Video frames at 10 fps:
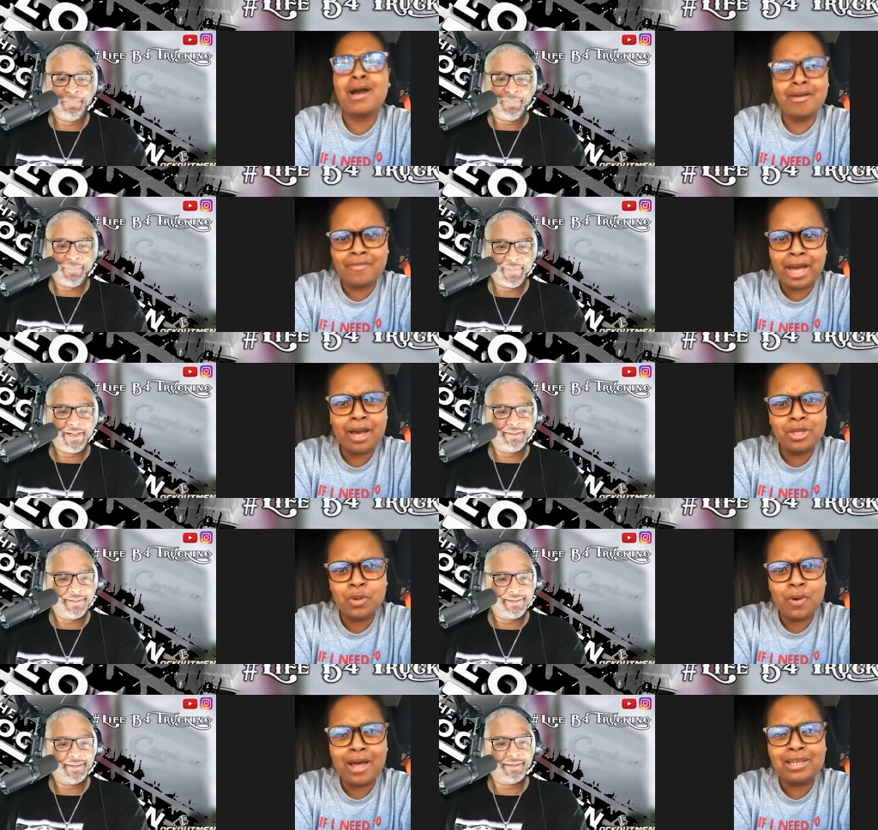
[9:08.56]
Speaker 1: my
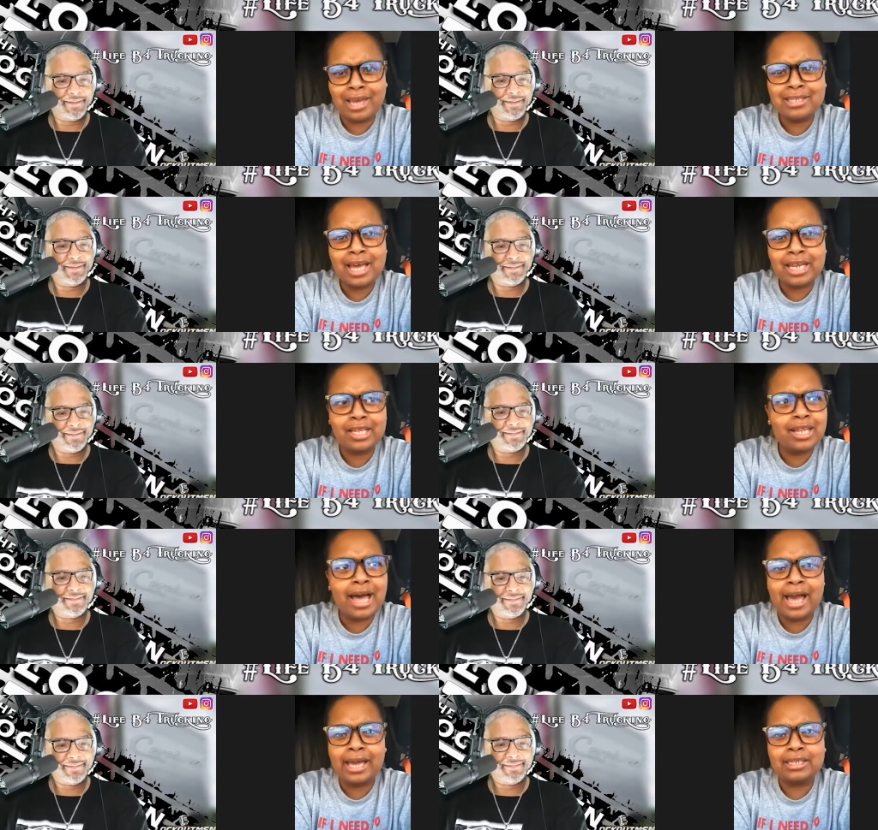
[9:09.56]
value. I like that a lot.
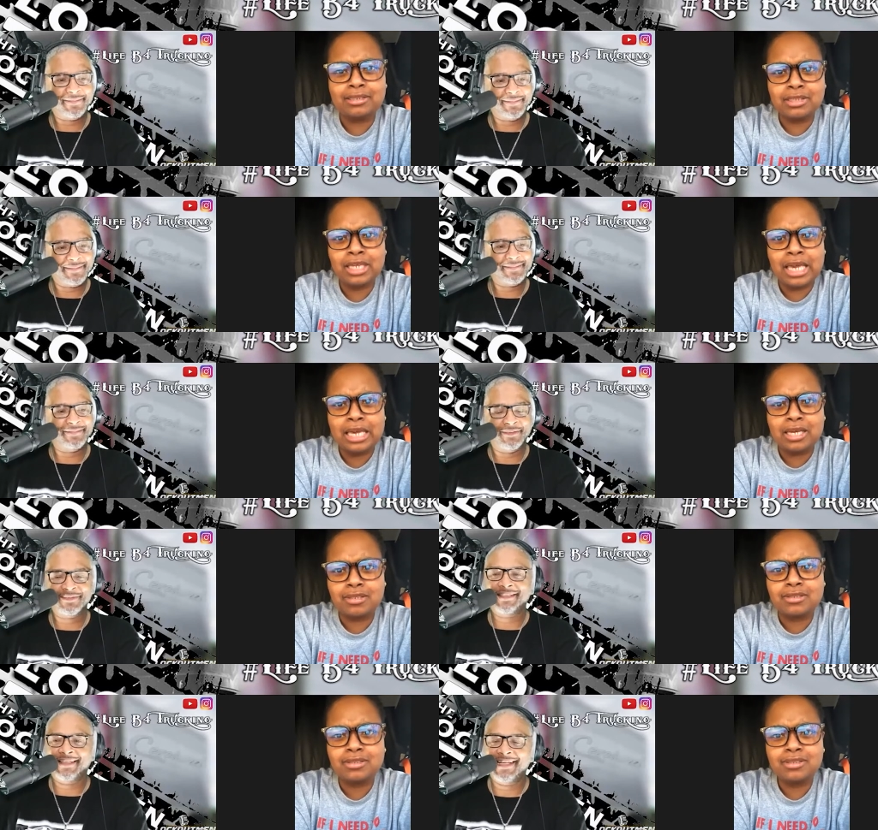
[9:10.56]
Yes.
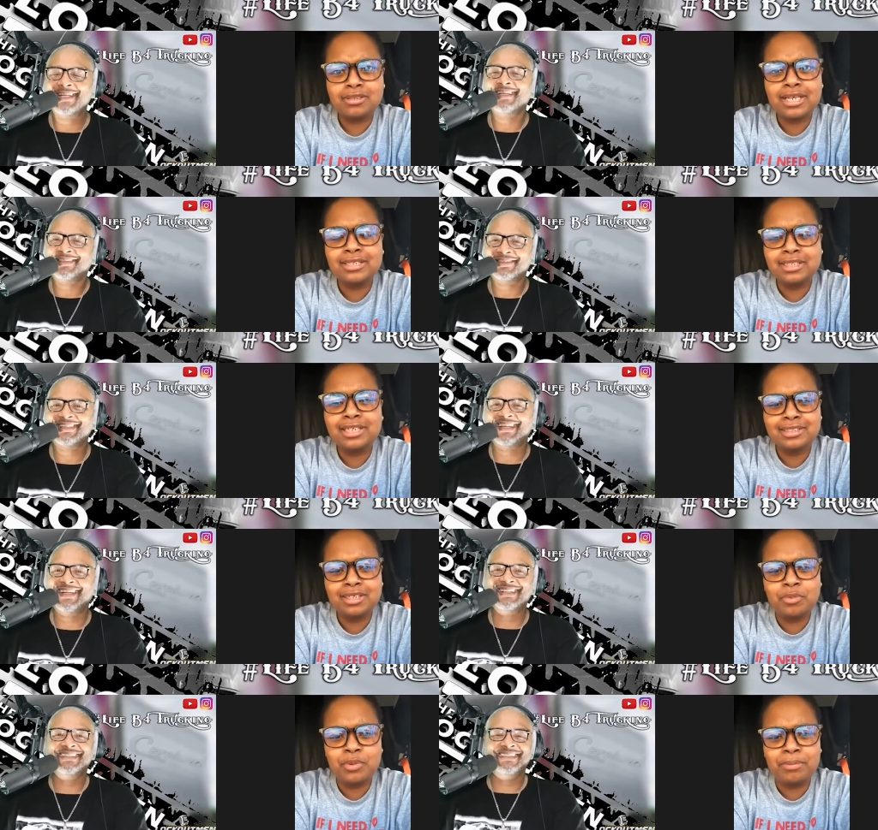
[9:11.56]
Okay. That's, okay. that's a
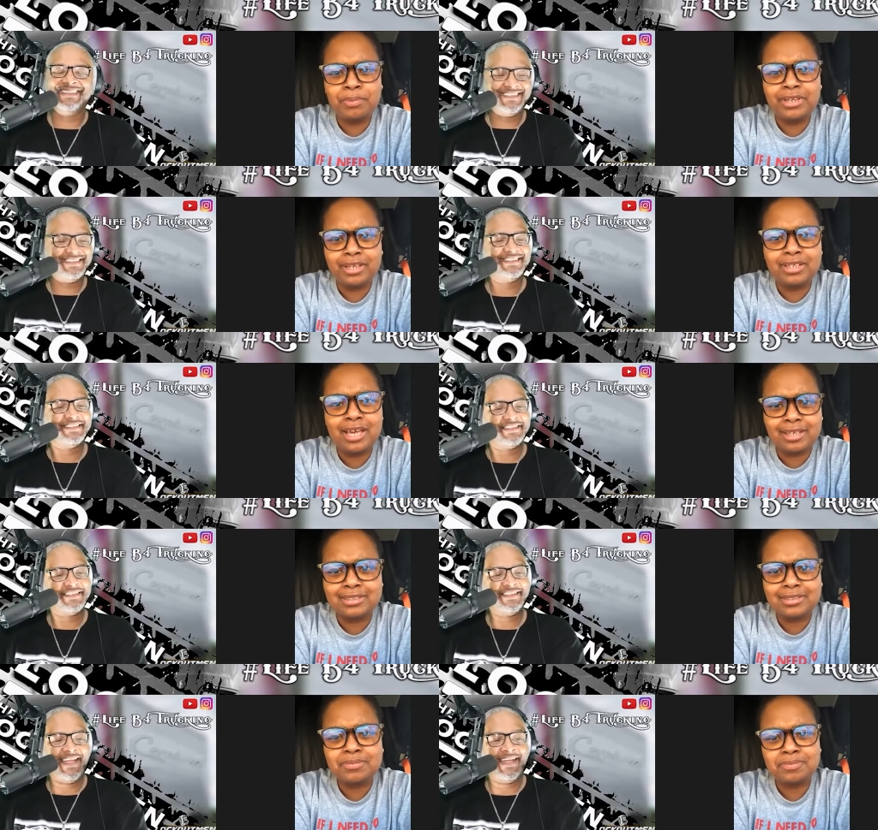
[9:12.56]
good way to put it. Yes.
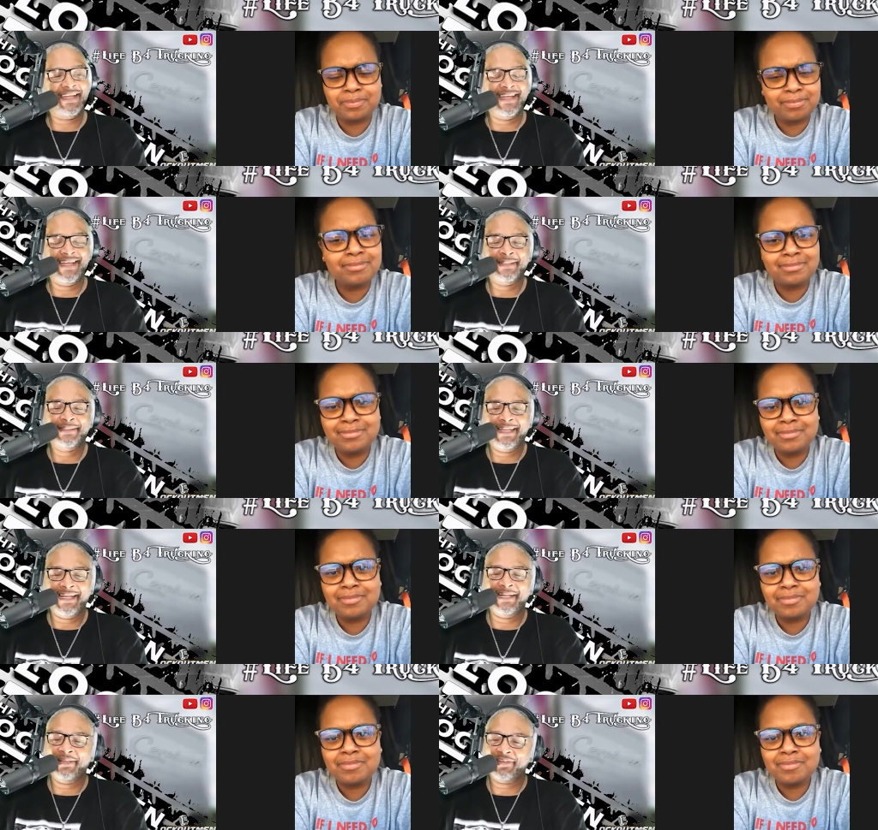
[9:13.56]
Yeah. Mm-hmm. Yeah.
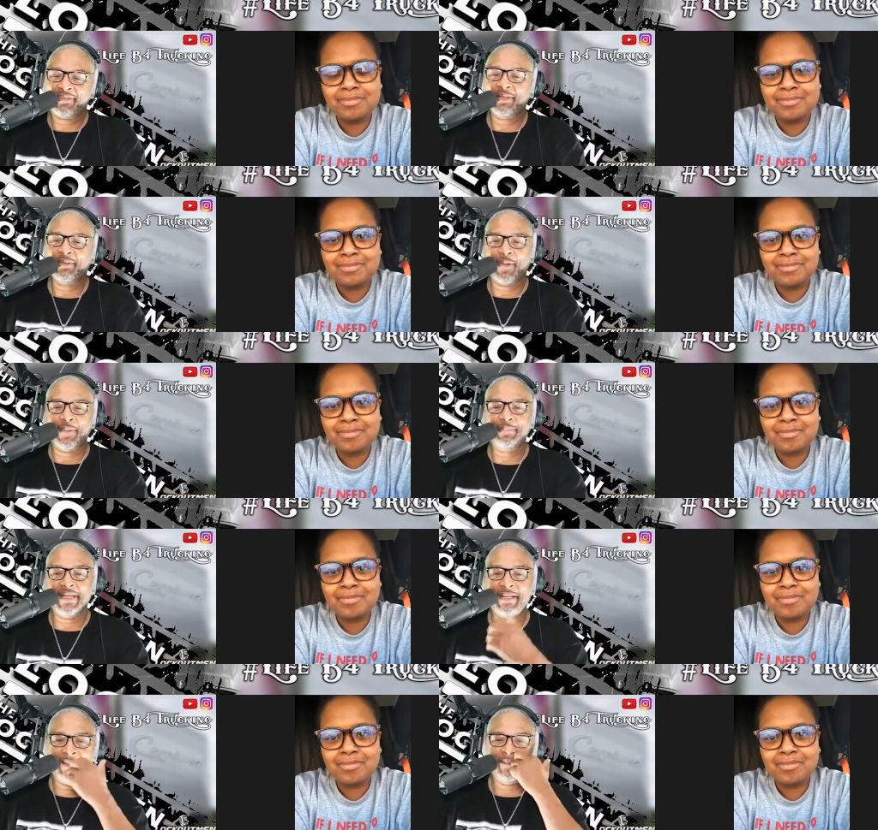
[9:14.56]
Uh-huh.
Speaker 2: So you won't be
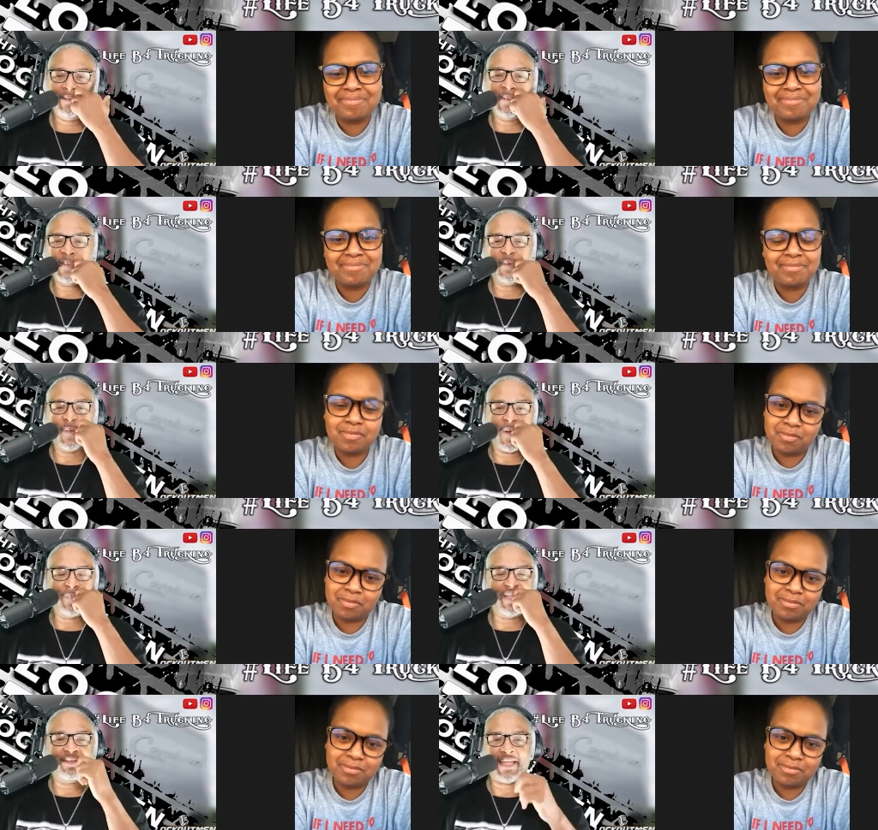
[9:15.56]
the you you won't be
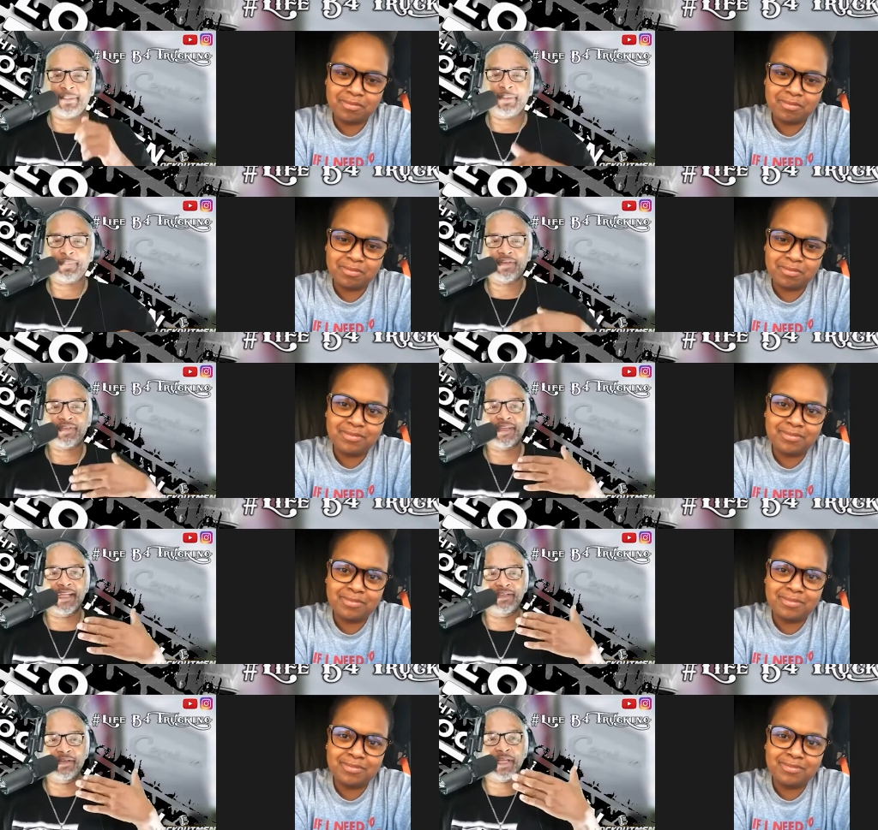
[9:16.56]
the type of person that
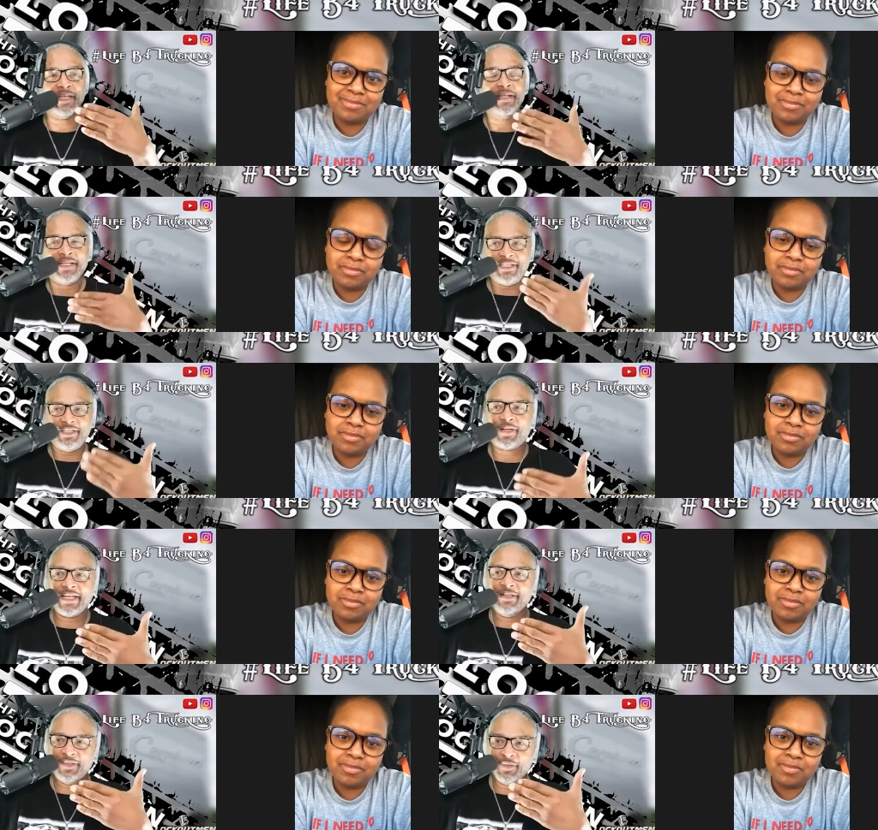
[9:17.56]
you can you can
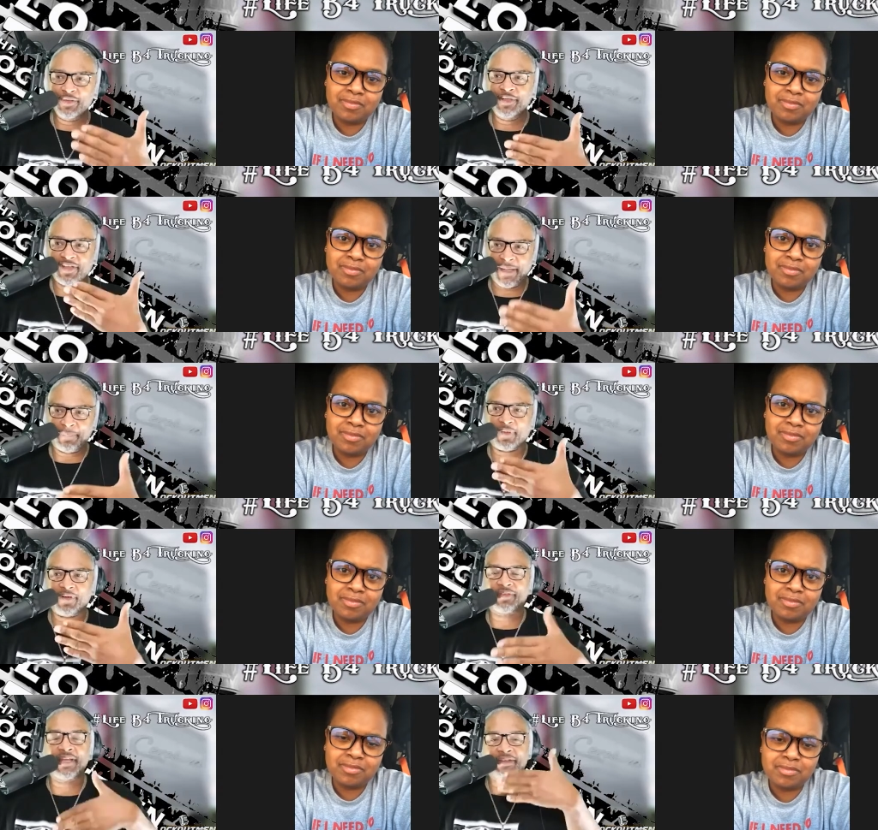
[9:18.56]
you the type of person
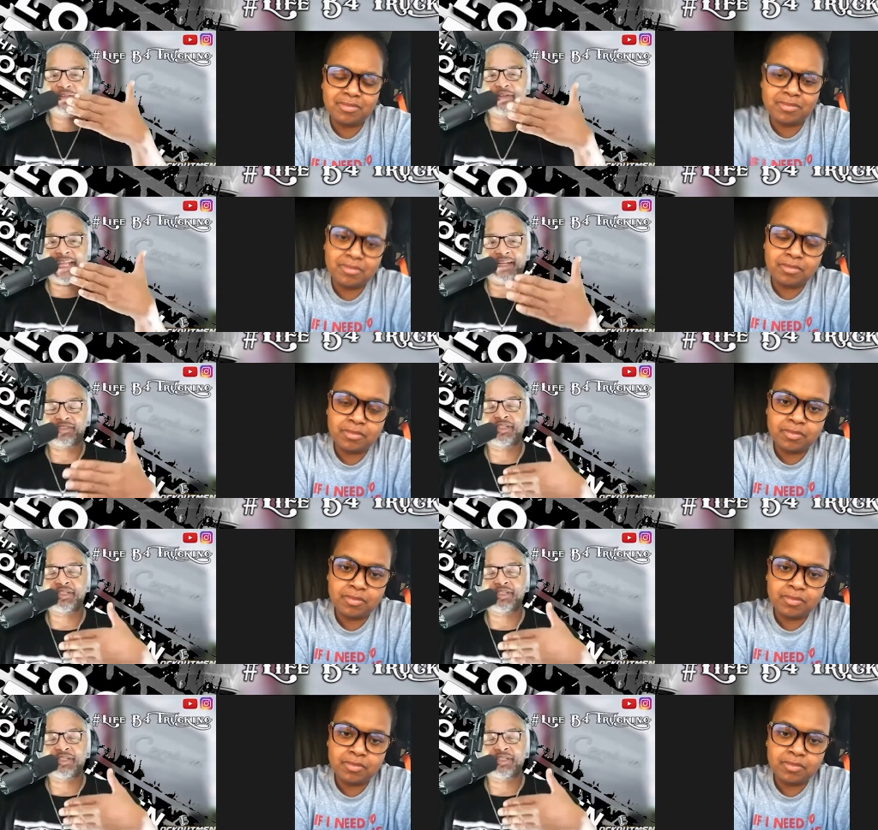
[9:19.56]
that you can actually